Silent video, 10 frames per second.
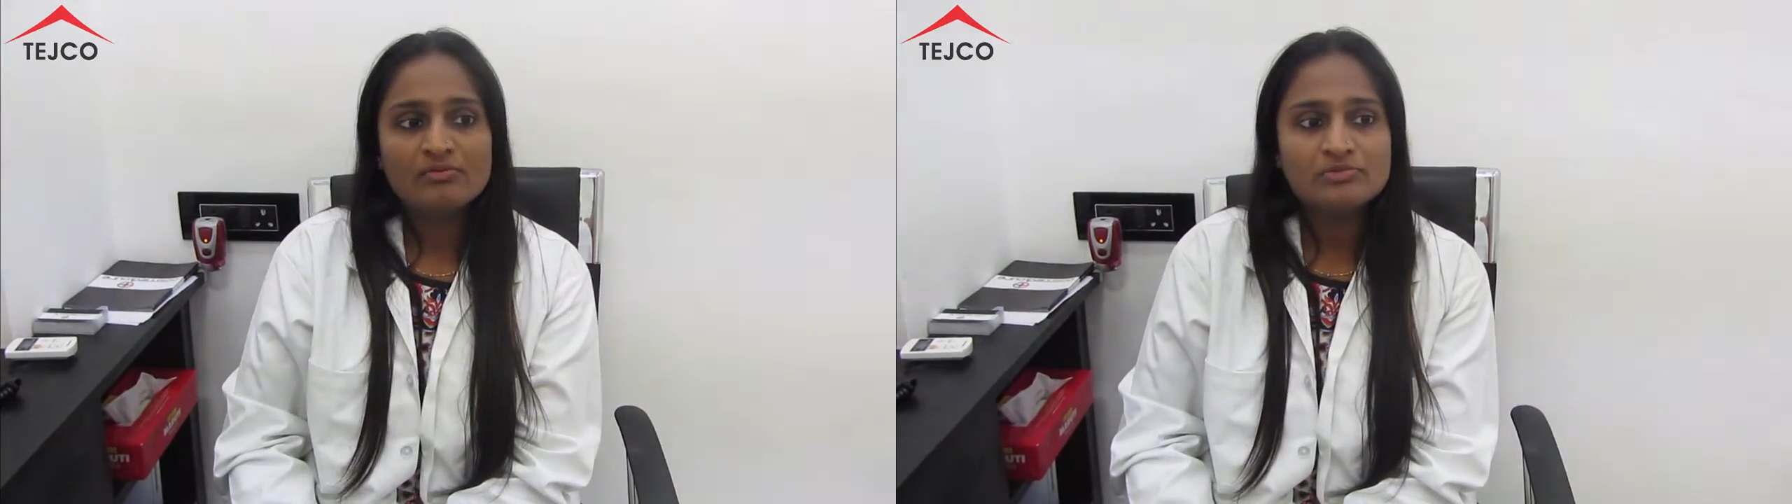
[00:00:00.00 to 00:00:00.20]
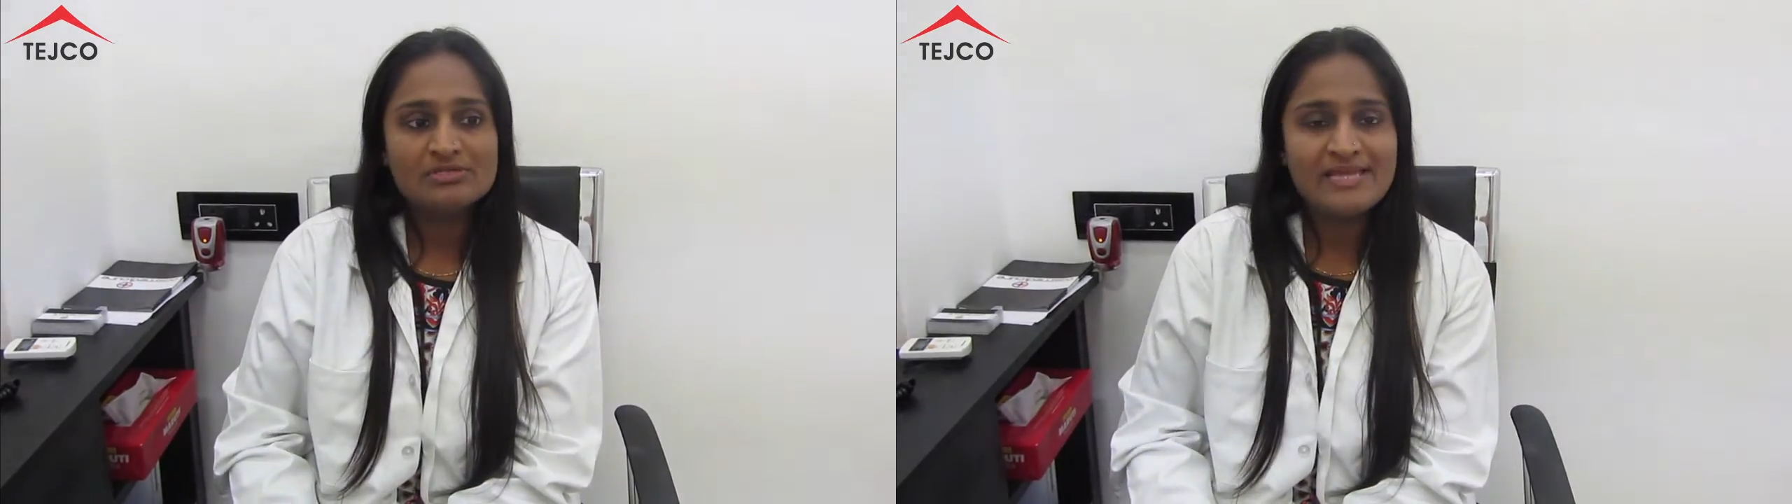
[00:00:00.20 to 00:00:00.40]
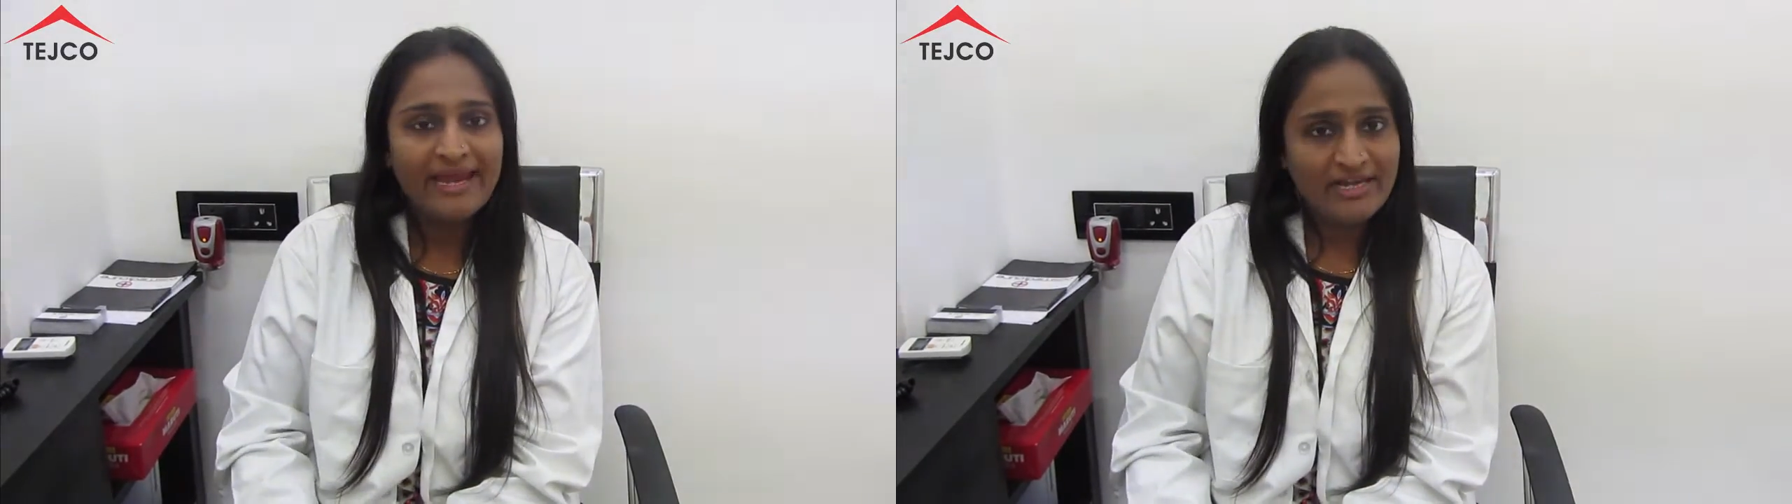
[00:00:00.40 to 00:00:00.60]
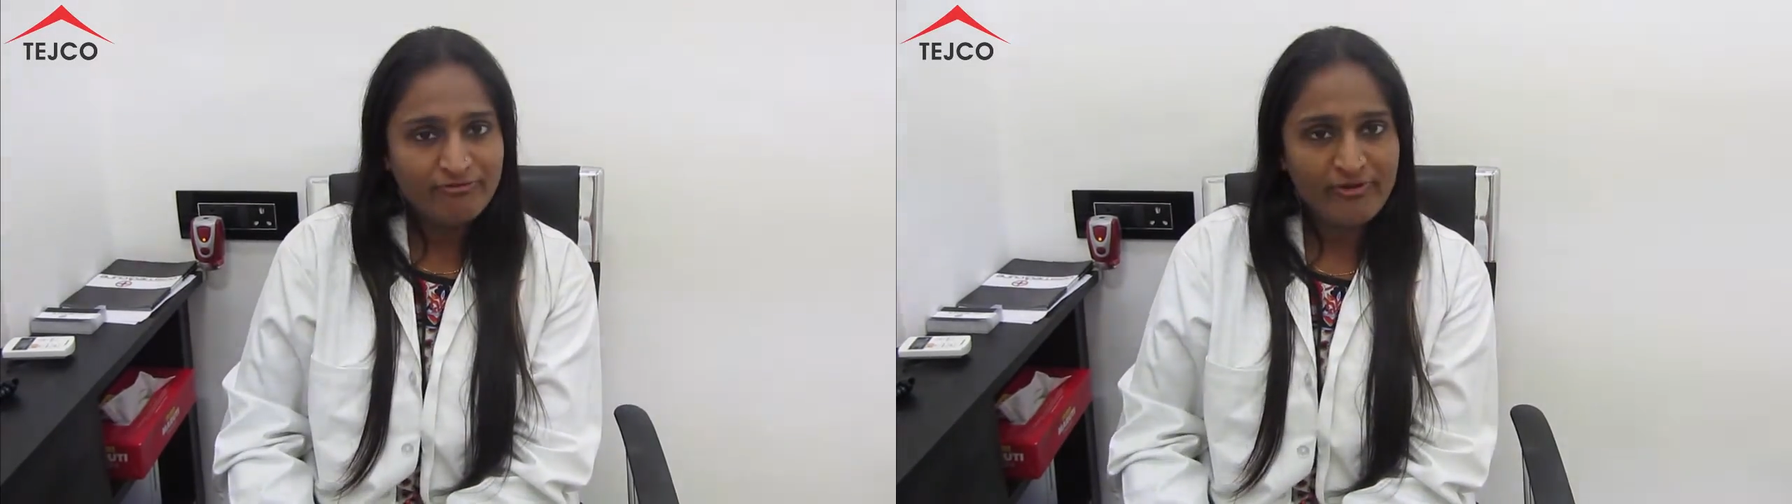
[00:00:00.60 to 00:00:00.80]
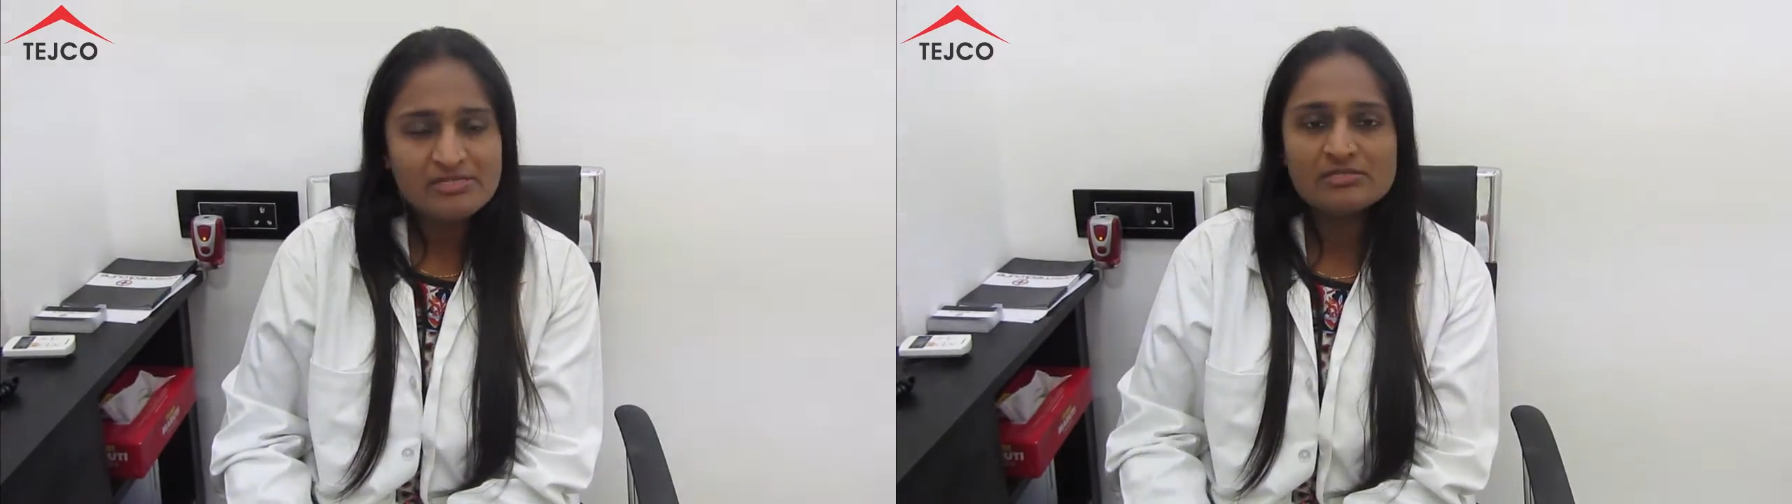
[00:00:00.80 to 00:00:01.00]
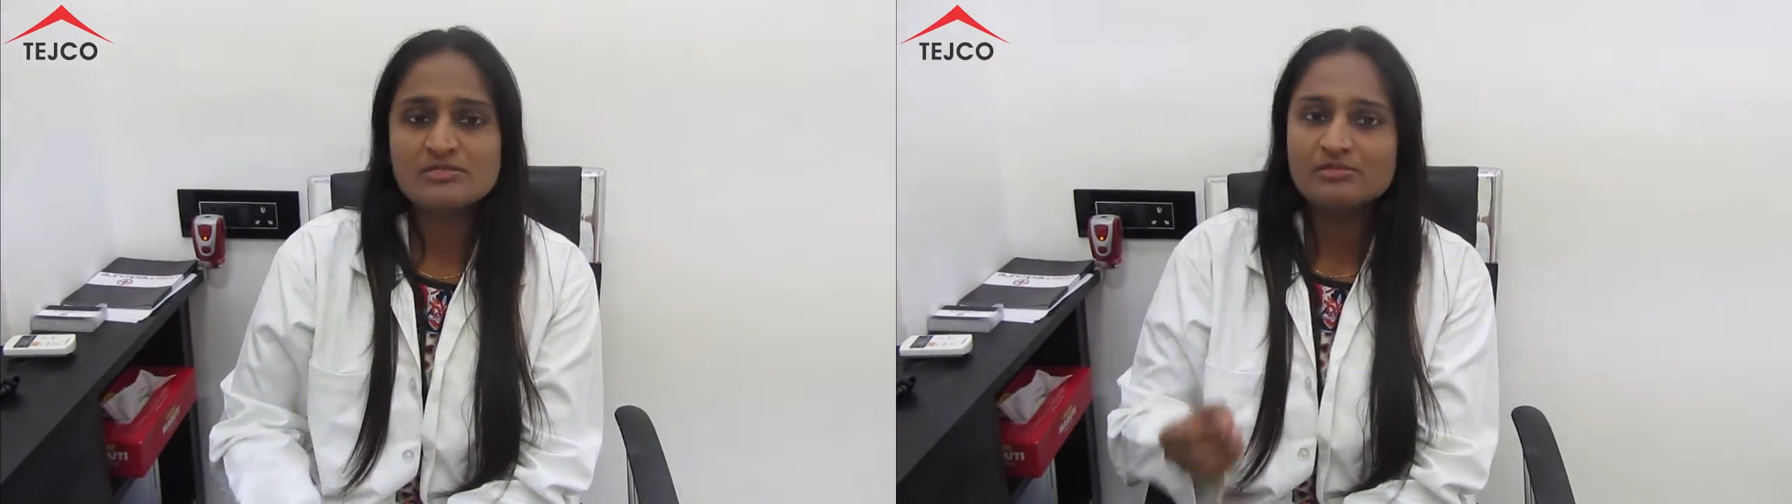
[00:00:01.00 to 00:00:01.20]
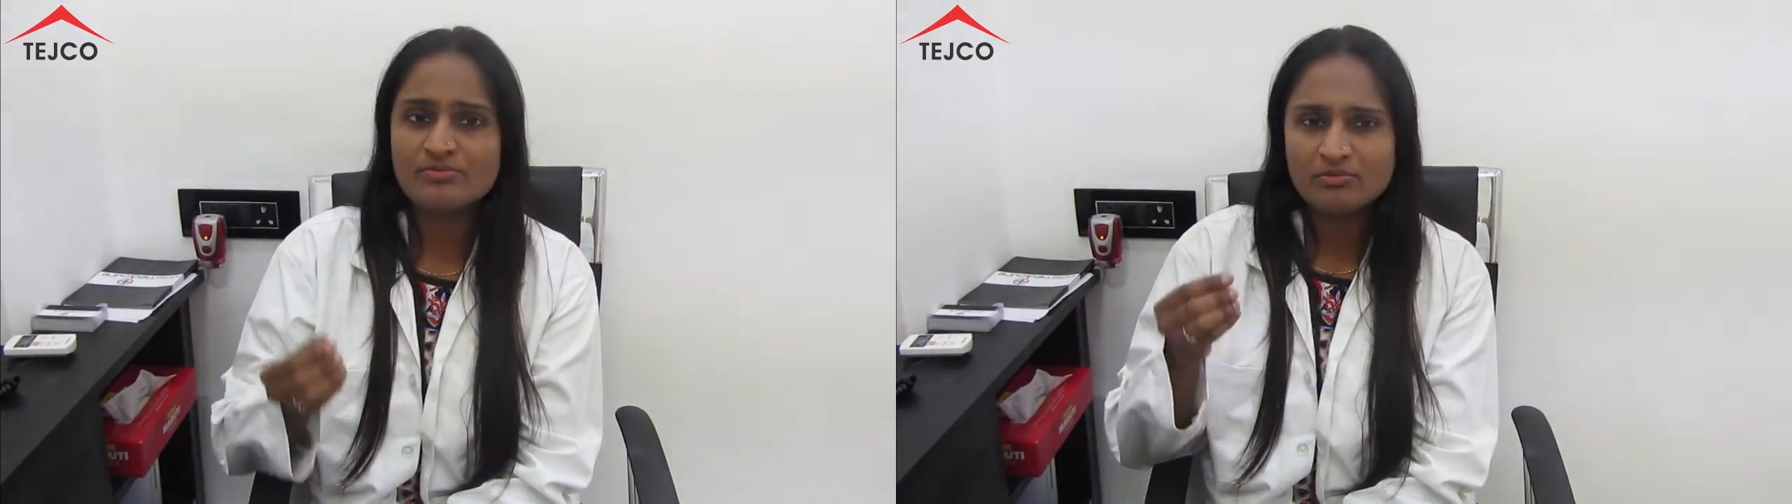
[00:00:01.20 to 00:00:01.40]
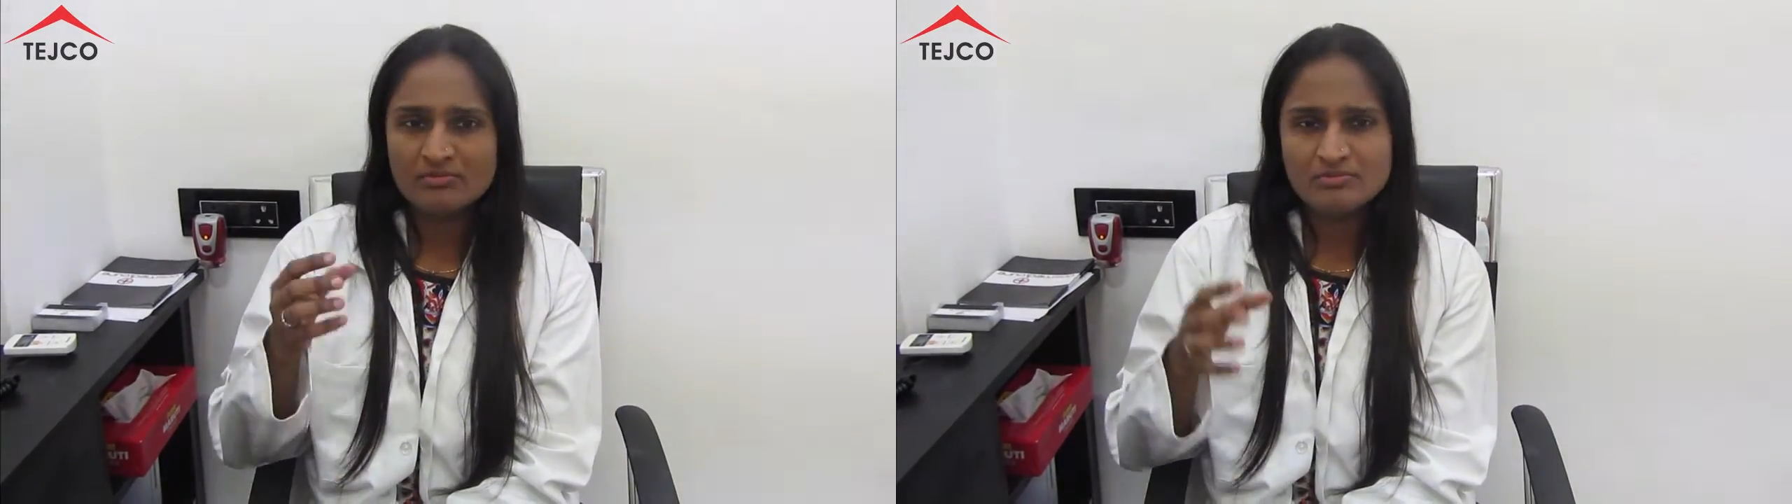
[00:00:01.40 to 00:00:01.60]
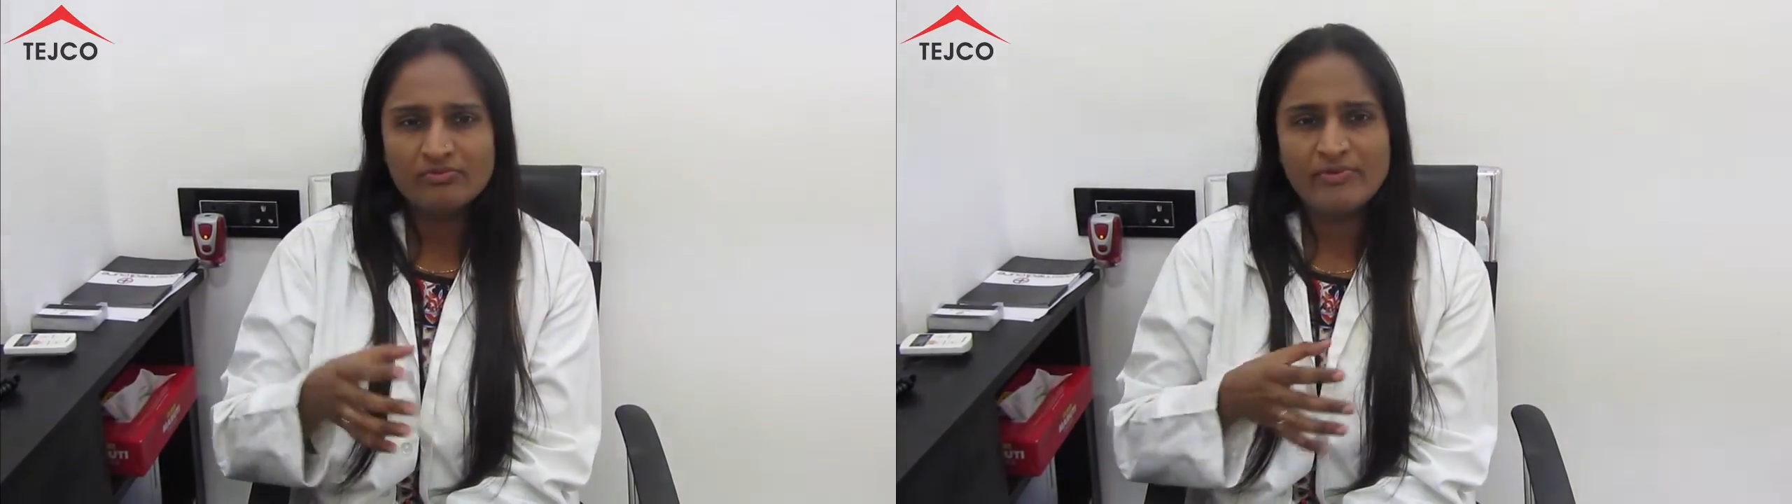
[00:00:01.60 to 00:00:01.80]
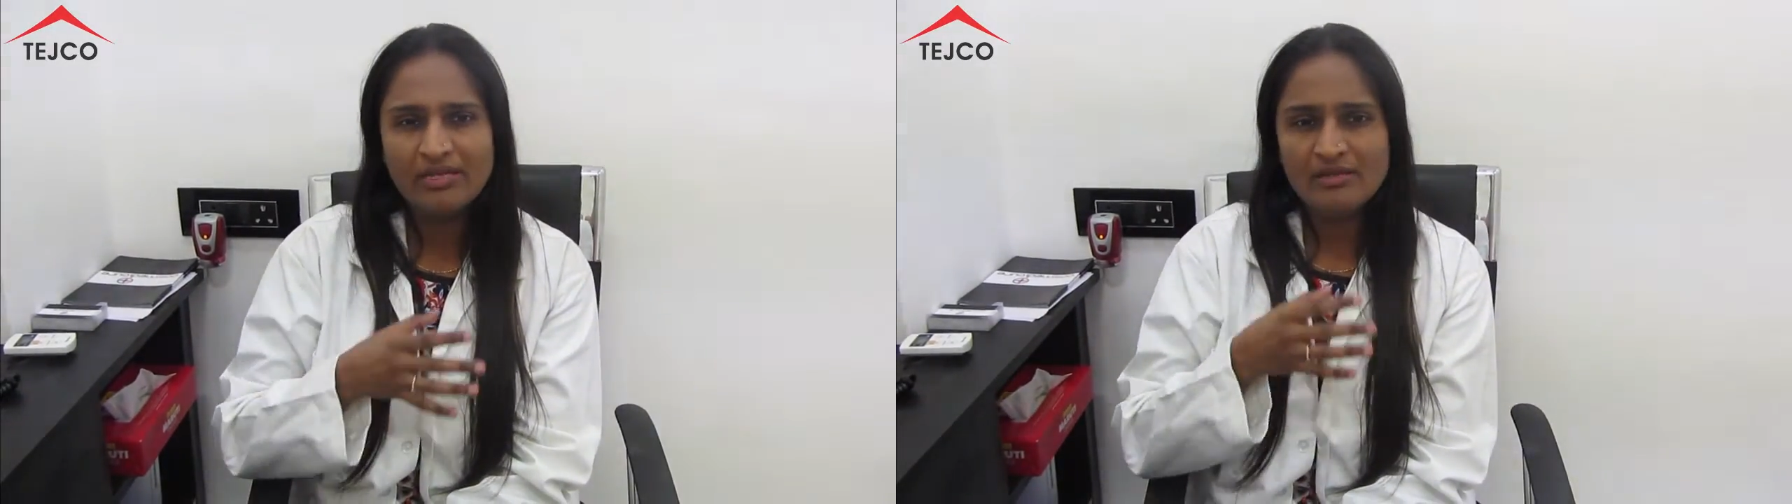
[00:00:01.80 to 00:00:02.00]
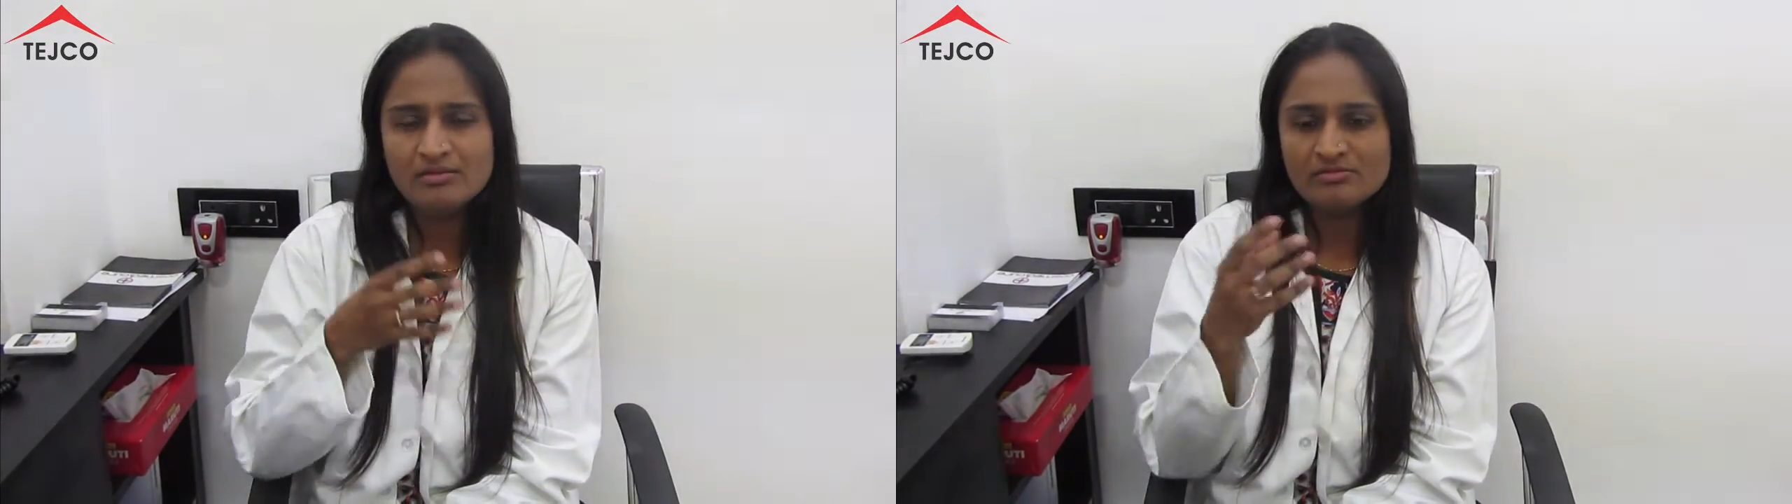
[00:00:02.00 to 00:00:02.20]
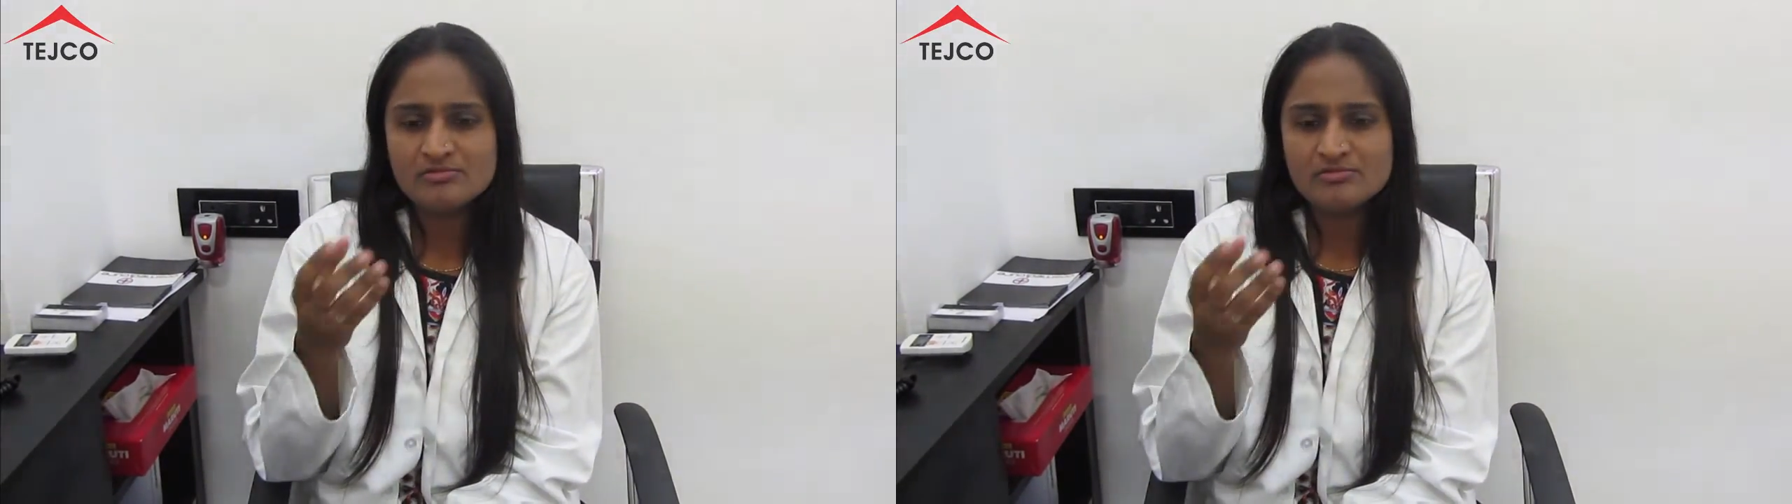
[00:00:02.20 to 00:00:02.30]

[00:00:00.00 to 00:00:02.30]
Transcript: the side effects, the very